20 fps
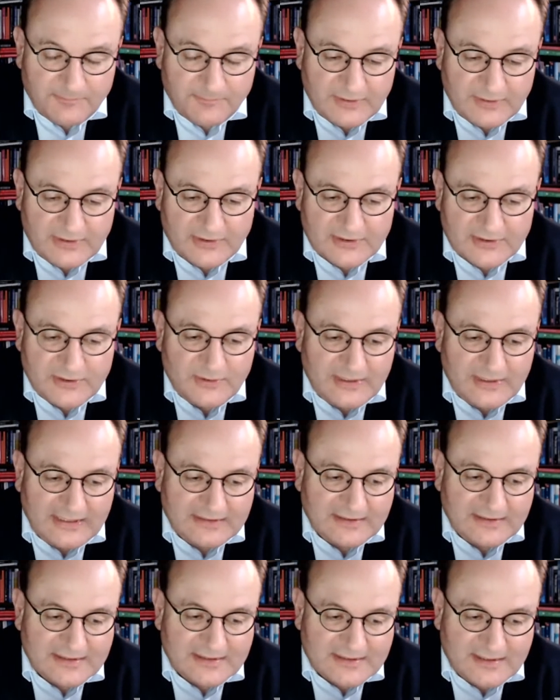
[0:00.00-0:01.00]
because
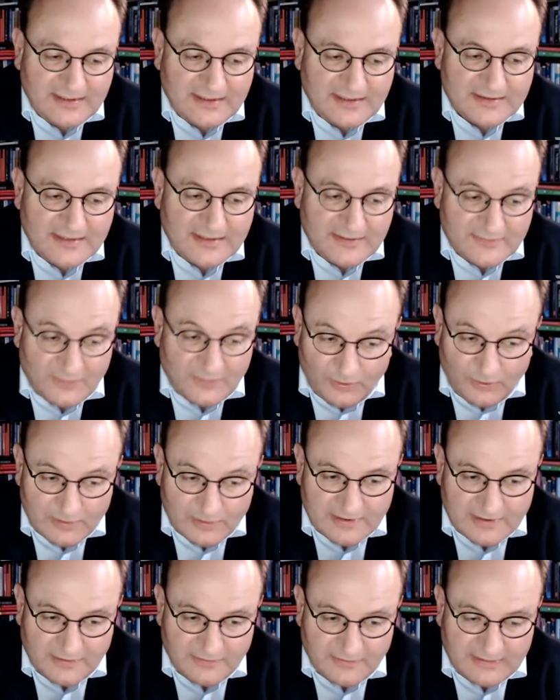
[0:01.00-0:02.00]
United States has
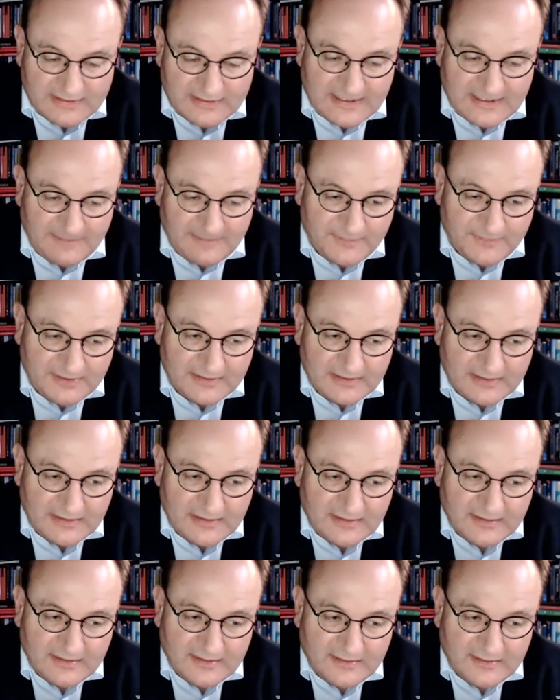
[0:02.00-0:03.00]
also accepted
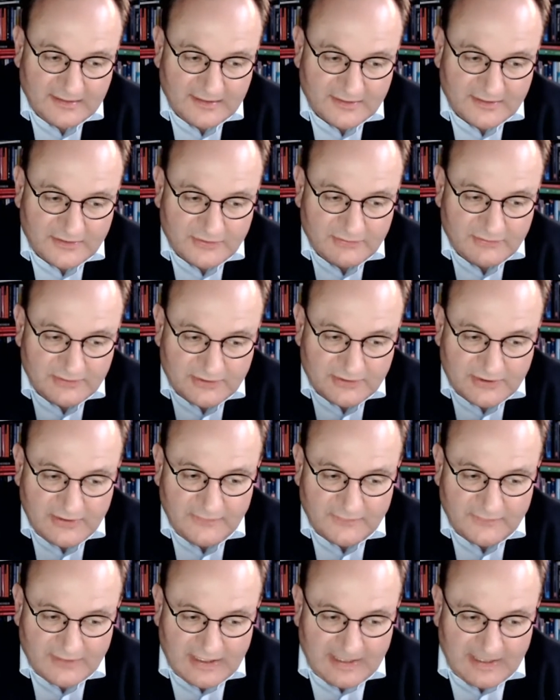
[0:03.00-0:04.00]
uh, to
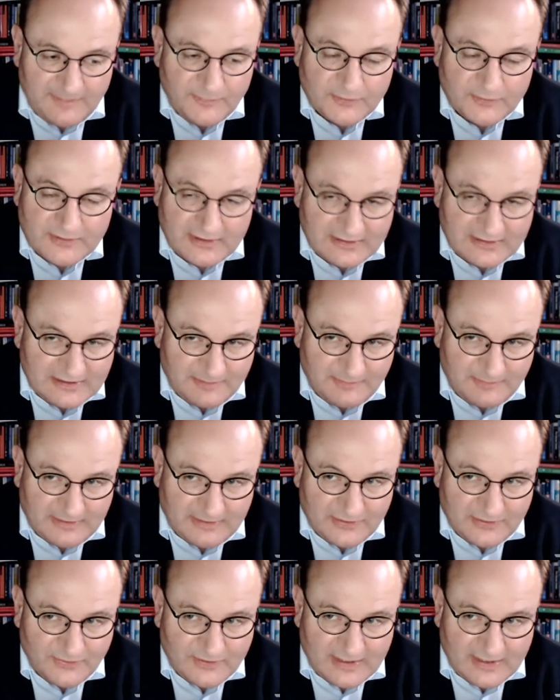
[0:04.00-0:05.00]
achieve carbon neutrality by
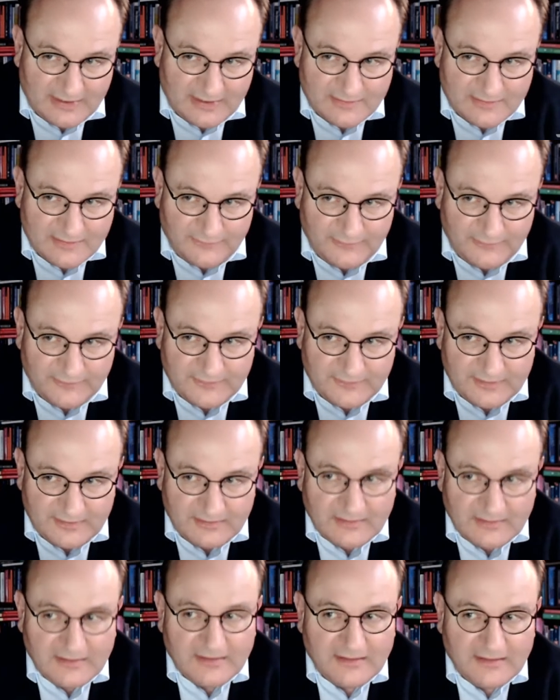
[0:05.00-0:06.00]

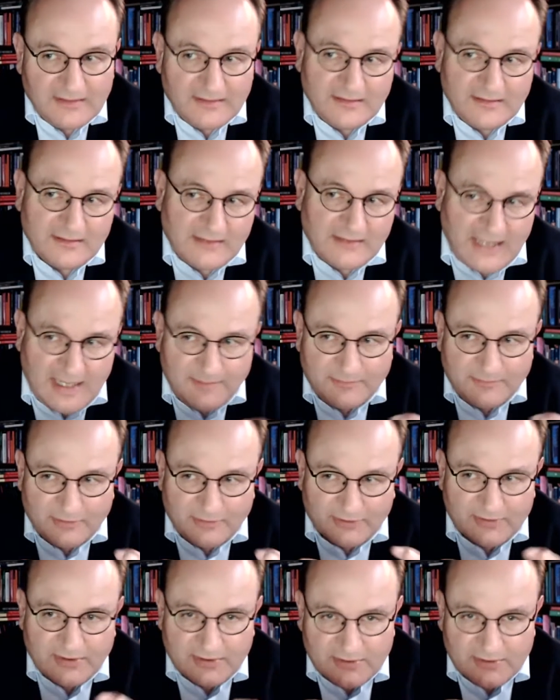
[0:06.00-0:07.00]
2050. Uh, I'm
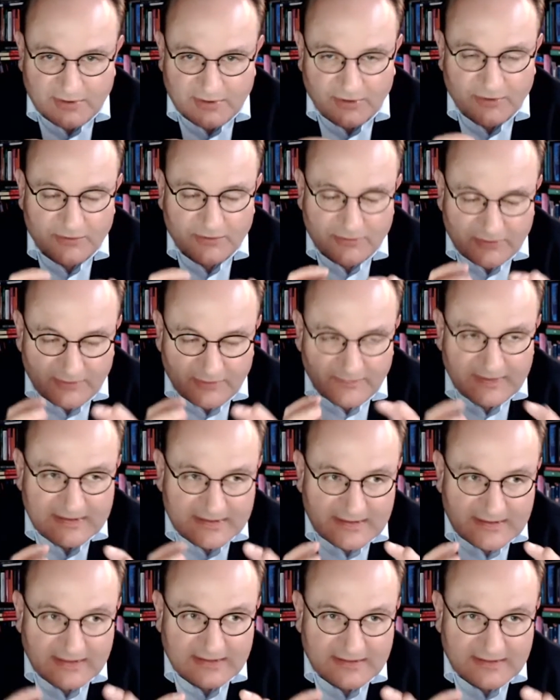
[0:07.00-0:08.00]
not so
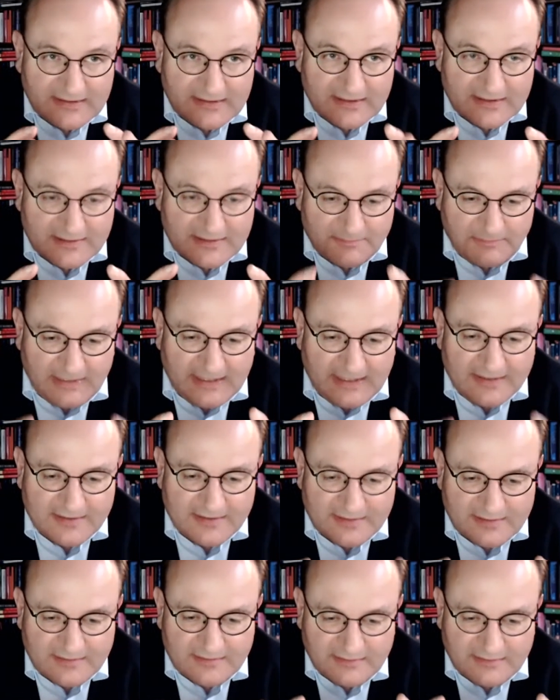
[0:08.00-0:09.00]
convinced that this plan is